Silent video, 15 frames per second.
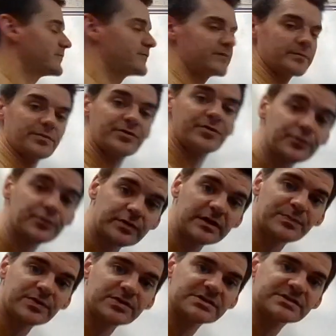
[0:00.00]
from
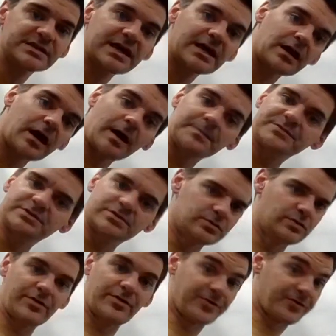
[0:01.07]
3% up
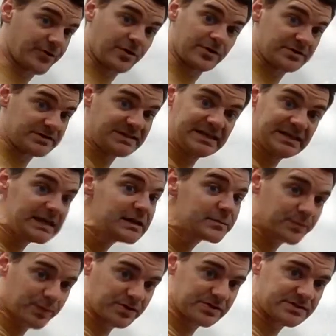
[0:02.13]
to
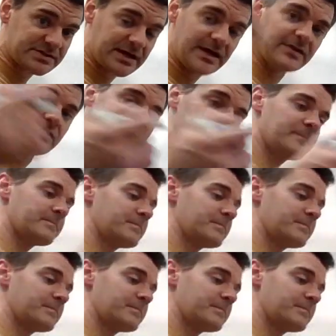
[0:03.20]
13%,